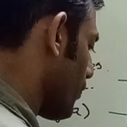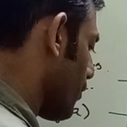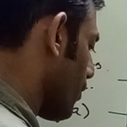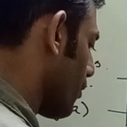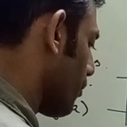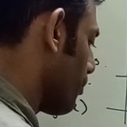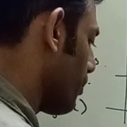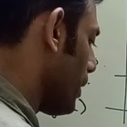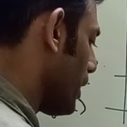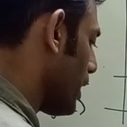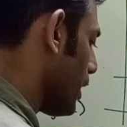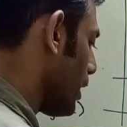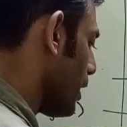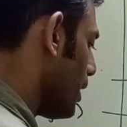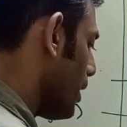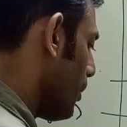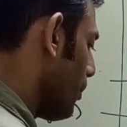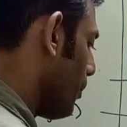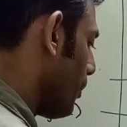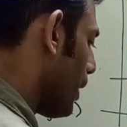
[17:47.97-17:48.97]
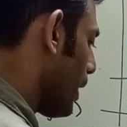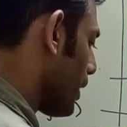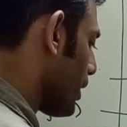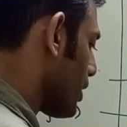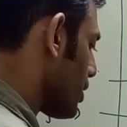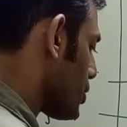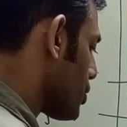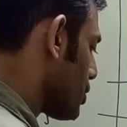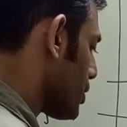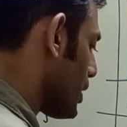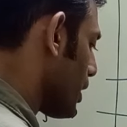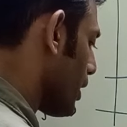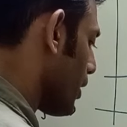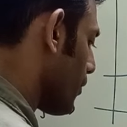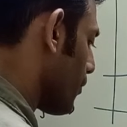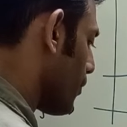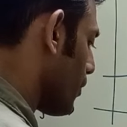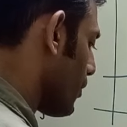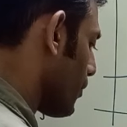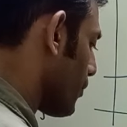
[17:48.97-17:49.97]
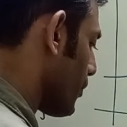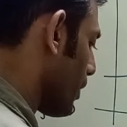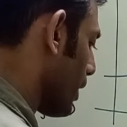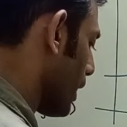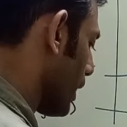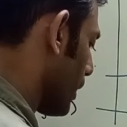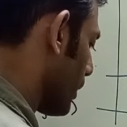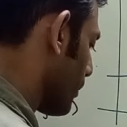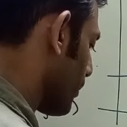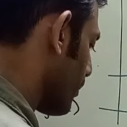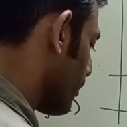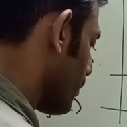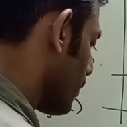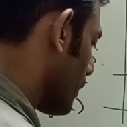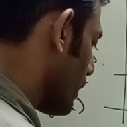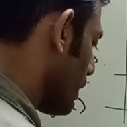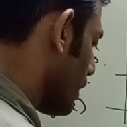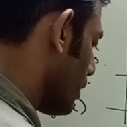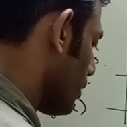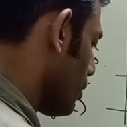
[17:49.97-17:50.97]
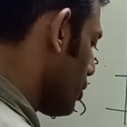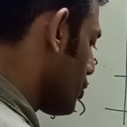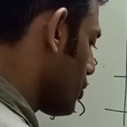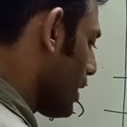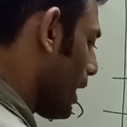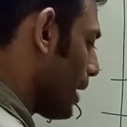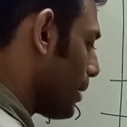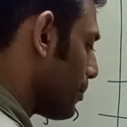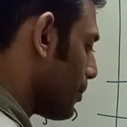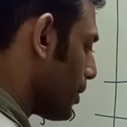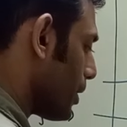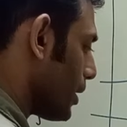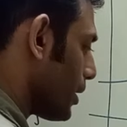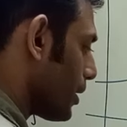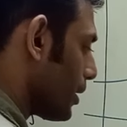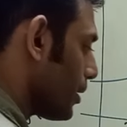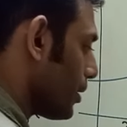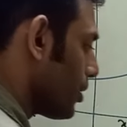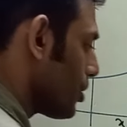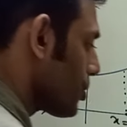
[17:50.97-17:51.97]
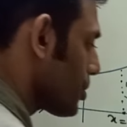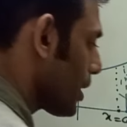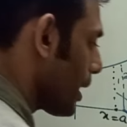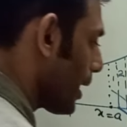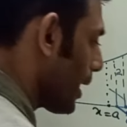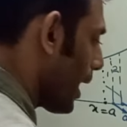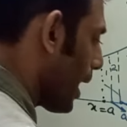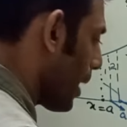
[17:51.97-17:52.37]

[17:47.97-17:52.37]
f of b minus f of a. This can be written, this can